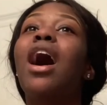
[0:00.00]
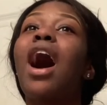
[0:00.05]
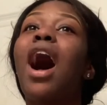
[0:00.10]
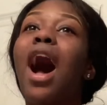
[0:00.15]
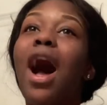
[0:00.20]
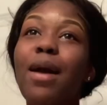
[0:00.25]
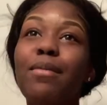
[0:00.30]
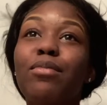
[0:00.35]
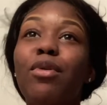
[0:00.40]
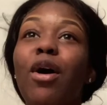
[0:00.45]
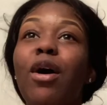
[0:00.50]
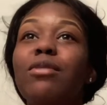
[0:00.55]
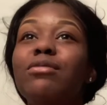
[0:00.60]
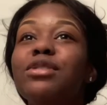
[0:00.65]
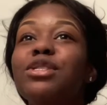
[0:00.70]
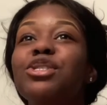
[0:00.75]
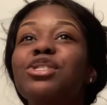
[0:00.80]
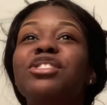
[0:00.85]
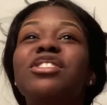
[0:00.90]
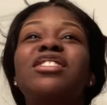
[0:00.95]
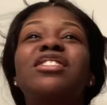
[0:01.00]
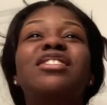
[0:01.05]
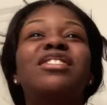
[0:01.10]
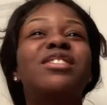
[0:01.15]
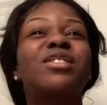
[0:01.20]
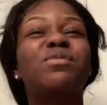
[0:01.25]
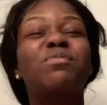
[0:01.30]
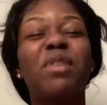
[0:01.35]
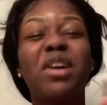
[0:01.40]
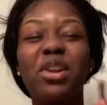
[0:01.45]
I'm probably just gonna
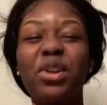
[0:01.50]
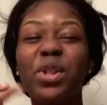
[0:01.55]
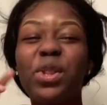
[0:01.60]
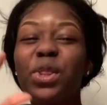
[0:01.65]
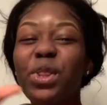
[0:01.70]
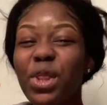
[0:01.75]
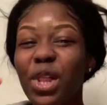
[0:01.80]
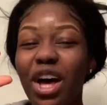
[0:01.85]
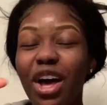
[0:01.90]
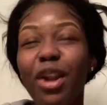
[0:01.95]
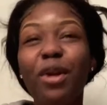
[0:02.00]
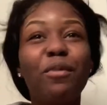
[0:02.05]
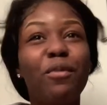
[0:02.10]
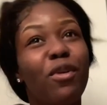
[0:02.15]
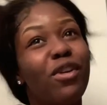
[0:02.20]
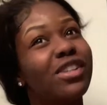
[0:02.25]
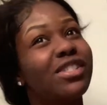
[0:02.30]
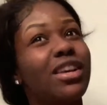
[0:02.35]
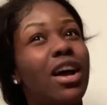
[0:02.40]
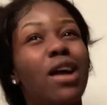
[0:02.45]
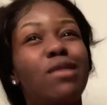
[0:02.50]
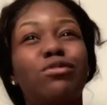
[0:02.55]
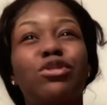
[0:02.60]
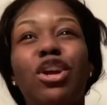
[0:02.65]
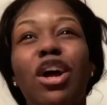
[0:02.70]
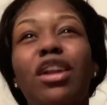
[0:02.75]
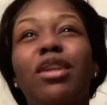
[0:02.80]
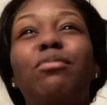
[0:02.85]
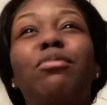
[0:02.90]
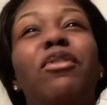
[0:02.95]
spend a little more time
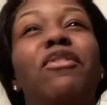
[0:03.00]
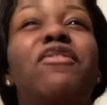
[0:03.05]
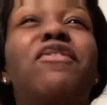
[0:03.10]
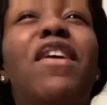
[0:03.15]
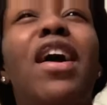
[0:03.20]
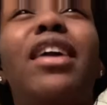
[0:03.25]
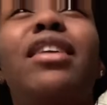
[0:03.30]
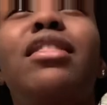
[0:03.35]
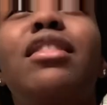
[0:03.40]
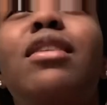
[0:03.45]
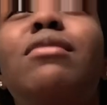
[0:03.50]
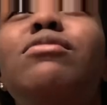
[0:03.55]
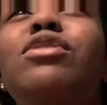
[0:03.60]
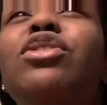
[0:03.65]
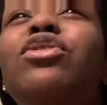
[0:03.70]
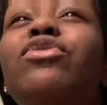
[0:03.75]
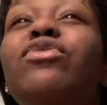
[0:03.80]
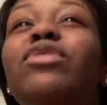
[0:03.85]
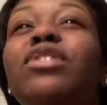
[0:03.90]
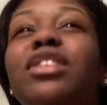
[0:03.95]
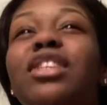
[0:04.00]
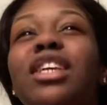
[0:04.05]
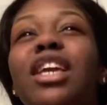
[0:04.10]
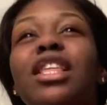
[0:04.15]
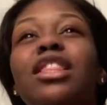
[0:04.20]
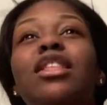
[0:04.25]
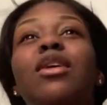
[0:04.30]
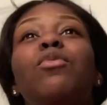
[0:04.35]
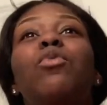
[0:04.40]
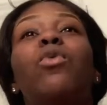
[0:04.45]
trying to perfect them to really
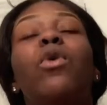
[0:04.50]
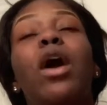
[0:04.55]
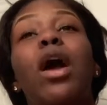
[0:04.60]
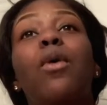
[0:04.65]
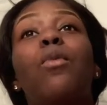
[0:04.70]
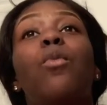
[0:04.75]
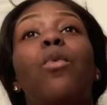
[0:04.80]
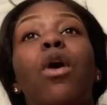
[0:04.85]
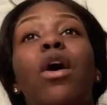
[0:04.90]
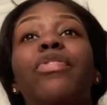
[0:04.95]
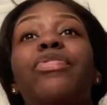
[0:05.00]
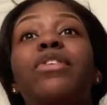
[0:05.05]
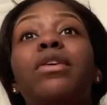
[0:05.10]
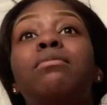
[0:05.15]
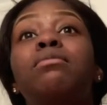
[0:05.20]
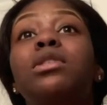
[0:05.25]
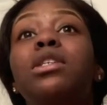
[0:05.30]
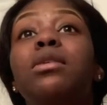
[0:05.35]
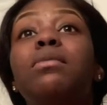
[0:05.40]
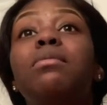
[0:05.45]
get them where I want them to